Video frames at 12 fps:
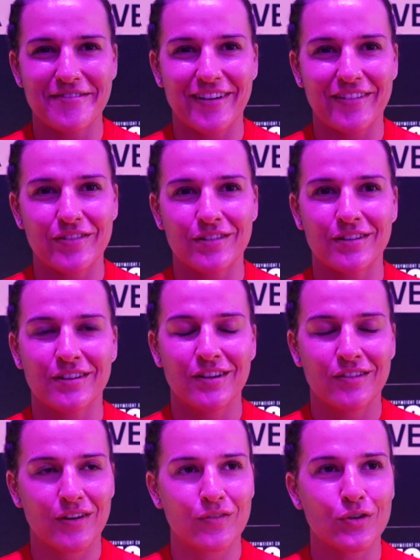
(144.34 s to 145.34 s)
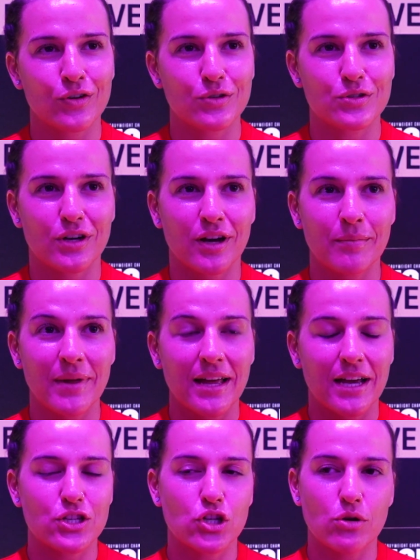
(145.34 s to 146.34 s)
we're having, we're having a good time.
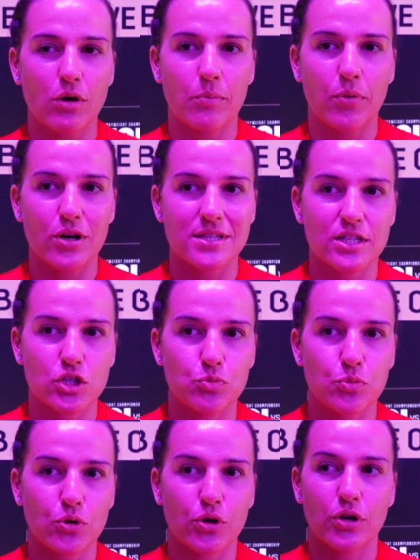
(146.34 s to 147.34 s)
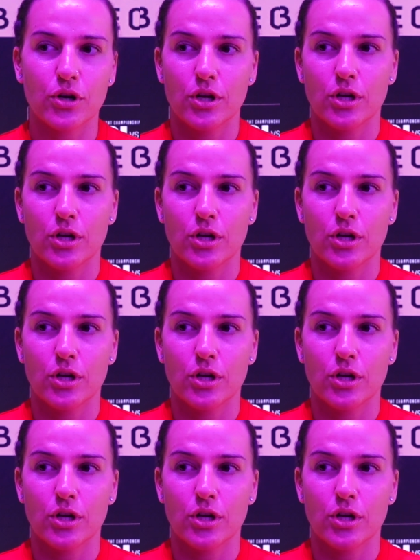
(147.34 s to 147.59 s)
And you know what, boxing's a sport.